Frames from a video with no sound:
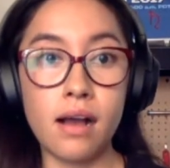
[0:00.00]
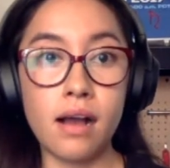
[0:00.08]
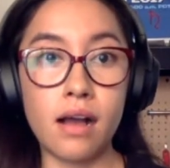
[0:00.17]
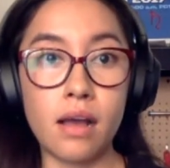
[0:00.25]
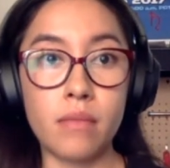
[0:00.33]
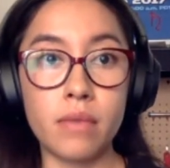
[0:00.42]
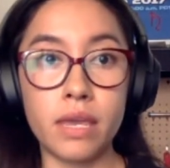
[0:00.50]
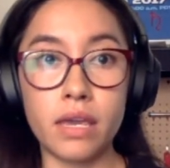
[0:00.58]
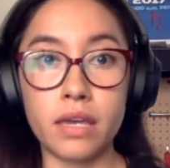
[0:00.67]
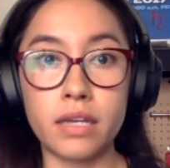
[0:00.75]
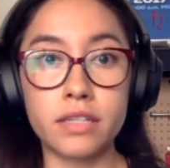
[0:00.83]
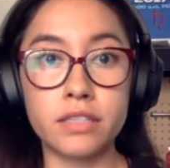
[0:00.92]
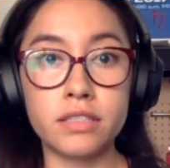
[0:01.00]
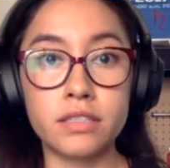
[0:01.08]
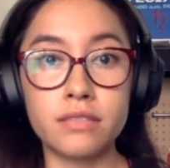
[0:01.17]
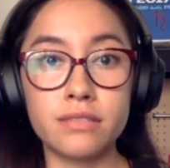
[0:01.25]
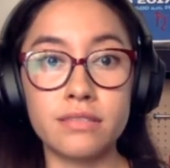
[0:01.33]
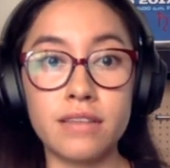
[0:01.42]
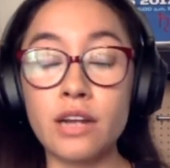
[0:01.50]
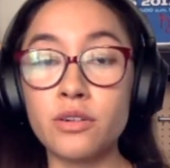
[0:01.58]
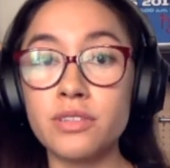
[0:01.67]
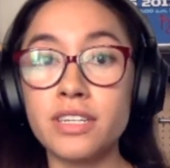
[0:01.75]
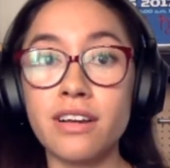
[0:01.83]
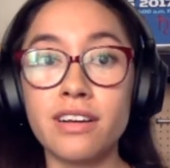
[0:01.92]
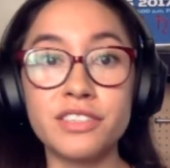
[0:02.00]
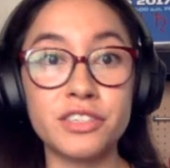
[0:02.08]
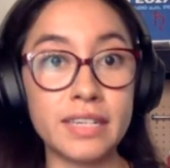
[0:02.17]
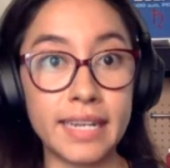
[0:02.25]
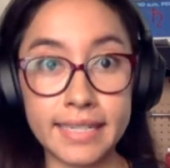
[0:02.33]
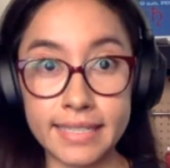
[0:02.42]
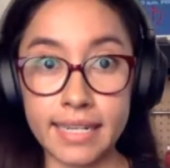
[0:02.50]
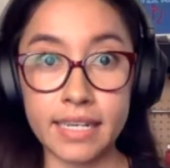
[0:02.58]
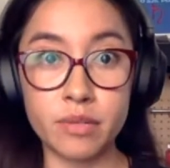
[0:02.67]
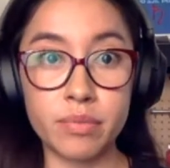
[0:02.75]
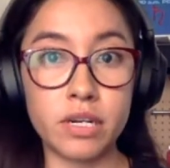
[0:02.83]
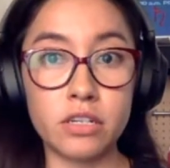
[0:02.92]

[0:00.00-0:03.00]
and not only on your LinkedIn,